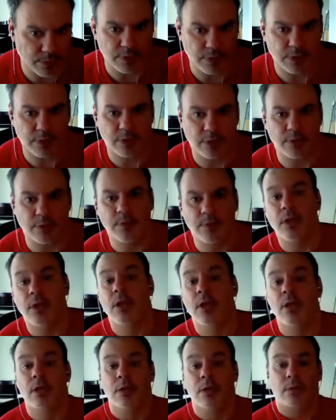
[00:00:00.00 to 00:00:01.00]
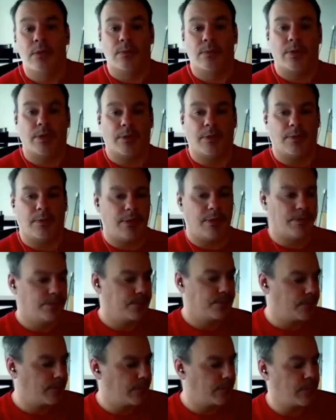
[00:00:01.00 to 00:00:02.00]
good to go. Anyway,
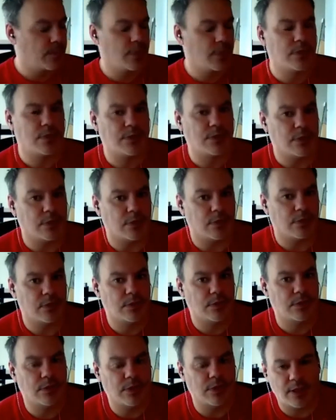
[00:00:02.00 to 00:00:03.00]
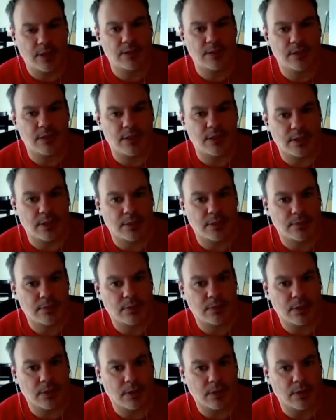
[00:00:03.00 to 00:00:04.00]
so to get into that,
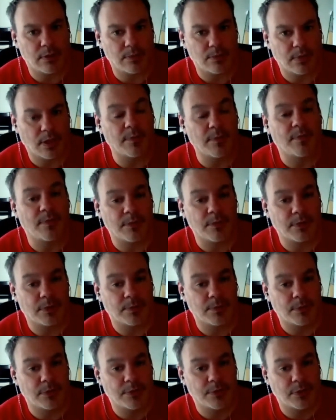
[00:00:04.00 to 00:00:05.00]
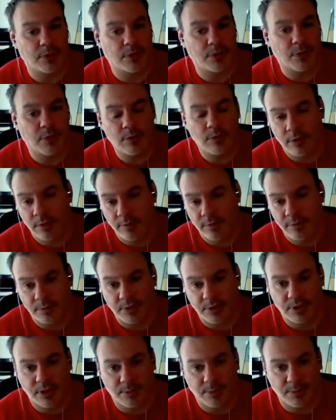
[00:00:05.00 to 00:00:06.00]
I'm going to quote from
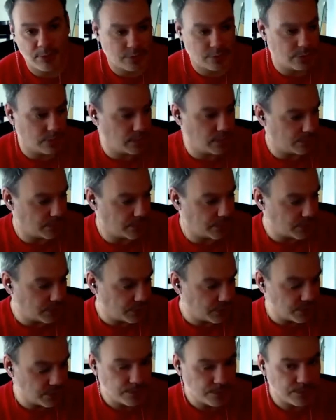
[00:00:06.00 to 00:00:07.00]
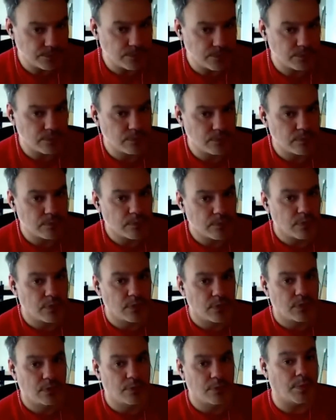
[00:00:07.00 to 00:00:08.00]
Samuel Coleridge,
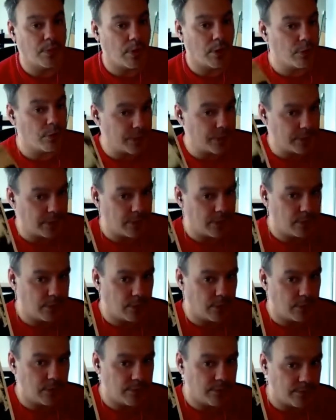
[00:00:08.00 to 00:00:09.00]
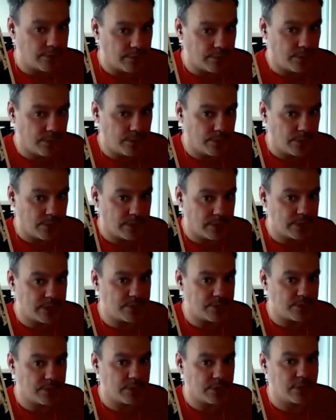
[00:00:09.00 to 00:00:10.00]
borrowing the quote from this
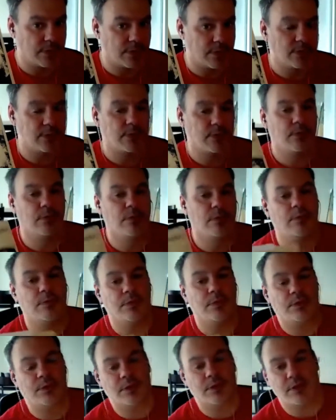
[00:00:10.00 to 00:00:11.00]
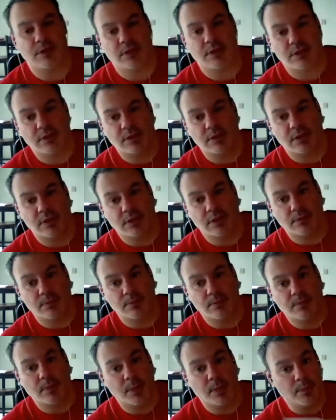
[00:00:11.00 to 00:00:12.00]
book, which is
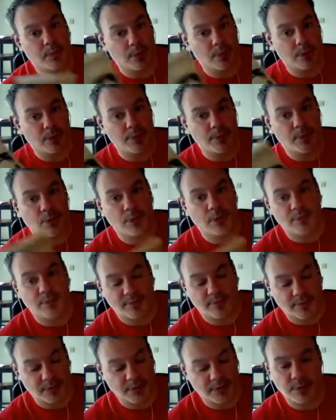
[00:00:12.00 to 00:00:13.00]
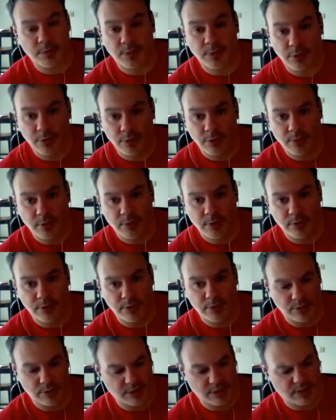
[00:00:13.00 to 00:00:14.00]
by Merlin Bowen, Professor Merlin Bowen,
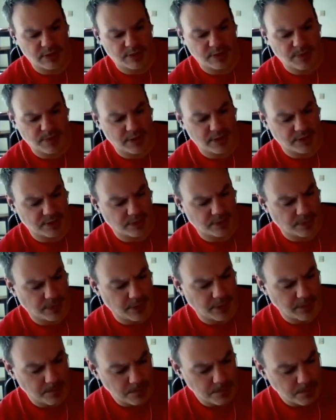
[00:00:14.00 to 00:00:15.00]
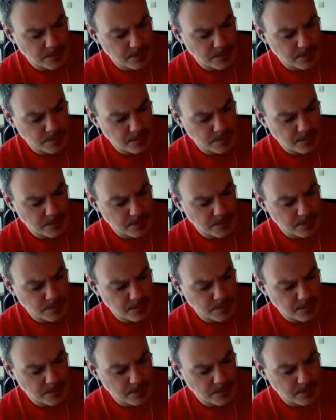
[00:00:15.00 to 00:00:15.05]
who has since passed away.